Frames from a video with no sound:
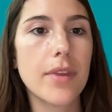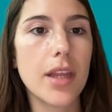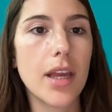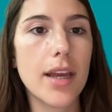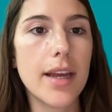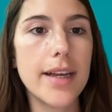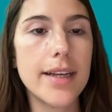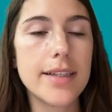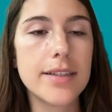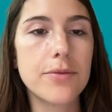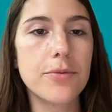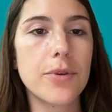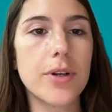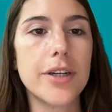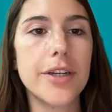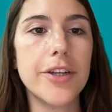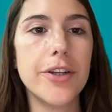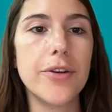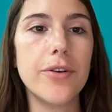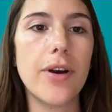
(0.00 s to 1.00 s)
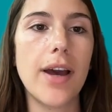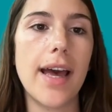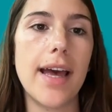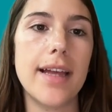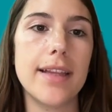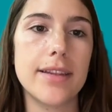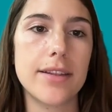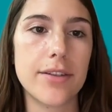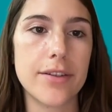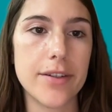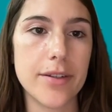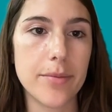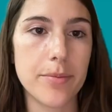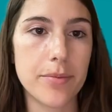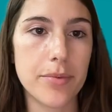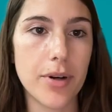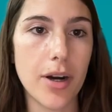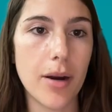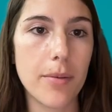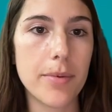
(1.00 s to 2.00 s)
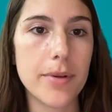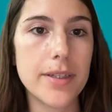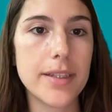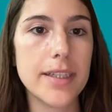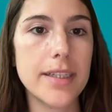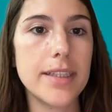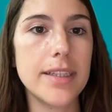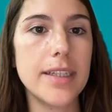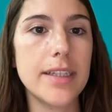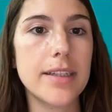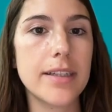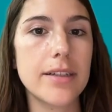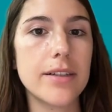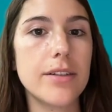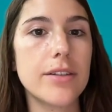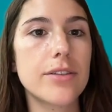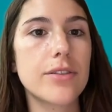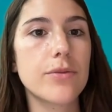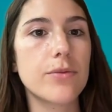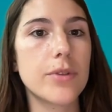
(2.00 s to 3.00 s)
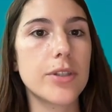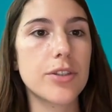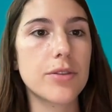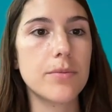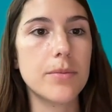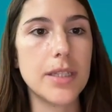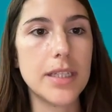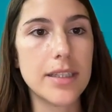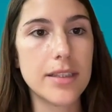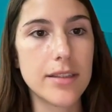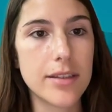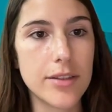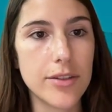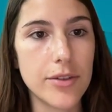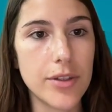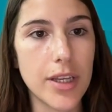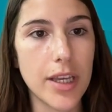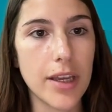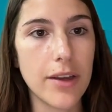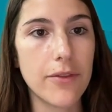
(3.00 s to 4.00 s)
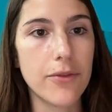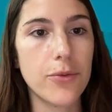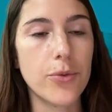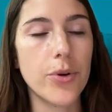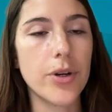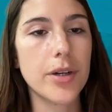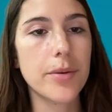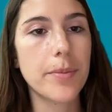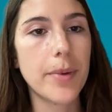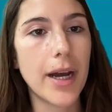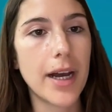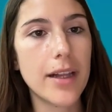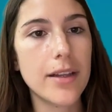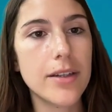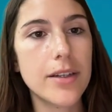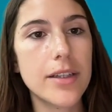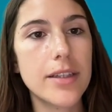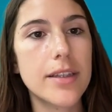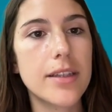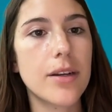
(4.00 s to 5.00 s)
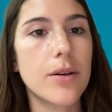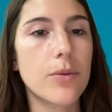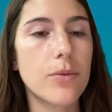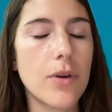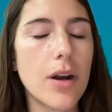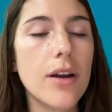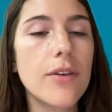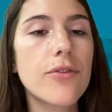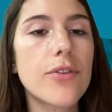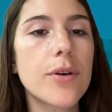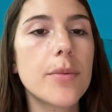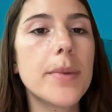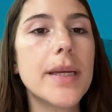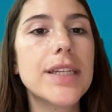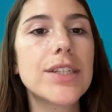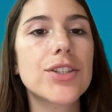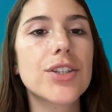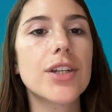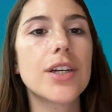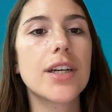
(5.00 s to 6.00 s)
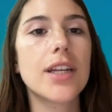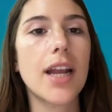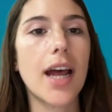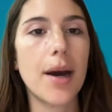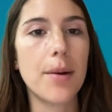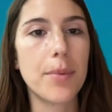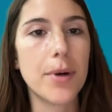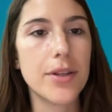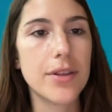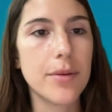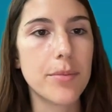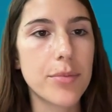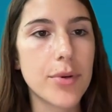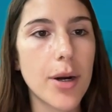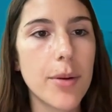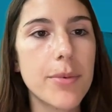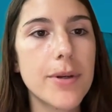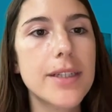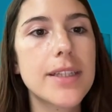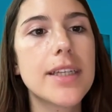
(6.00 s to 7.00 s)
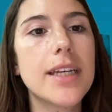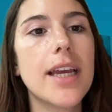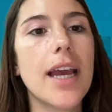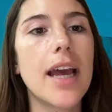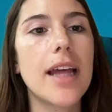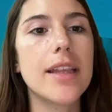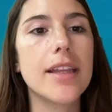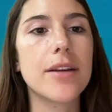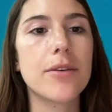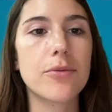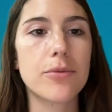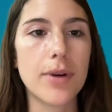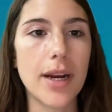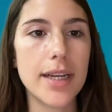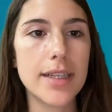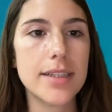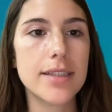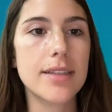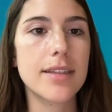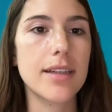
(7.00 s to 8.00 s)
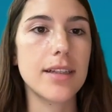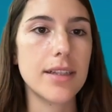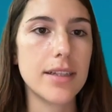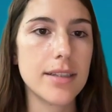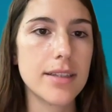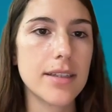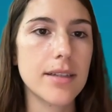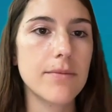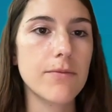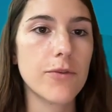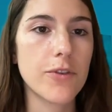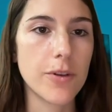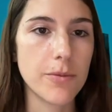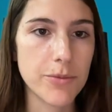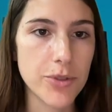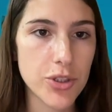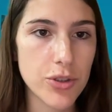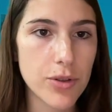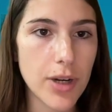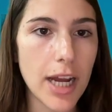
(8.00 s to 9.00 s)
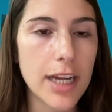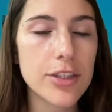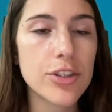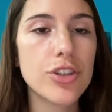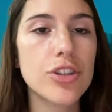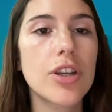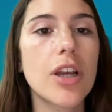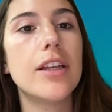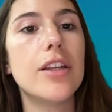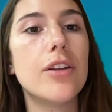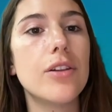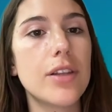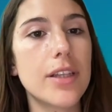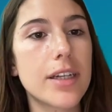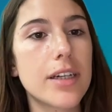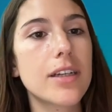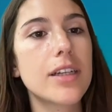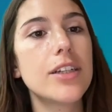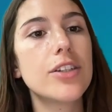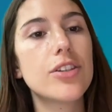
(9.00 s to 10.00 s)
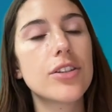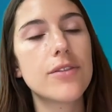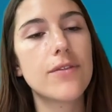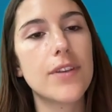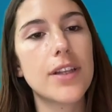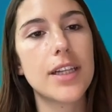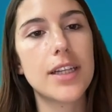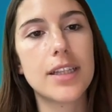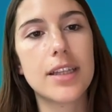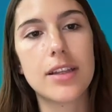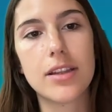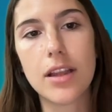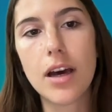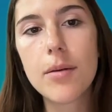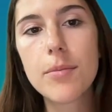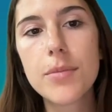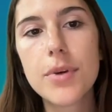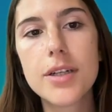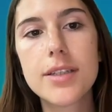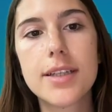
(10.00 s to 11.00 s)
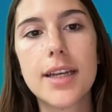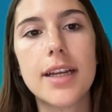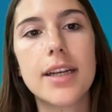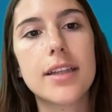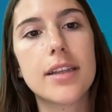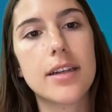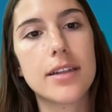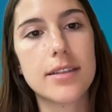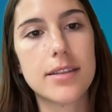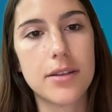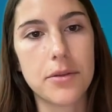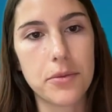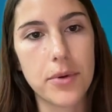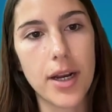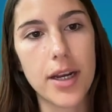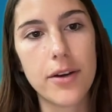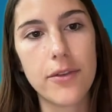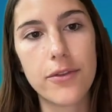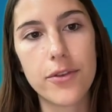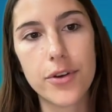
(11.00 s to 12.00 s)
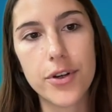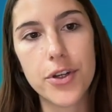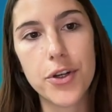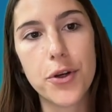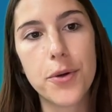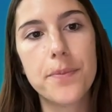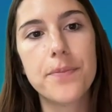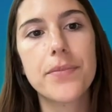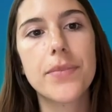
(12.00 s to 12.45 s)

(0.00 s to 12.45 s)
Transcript: is where you enter the property details, which means you give WorkPilot the raw information about the property and it writes the listing from scratch. You literally just fill in the numbers and it does the writing for you.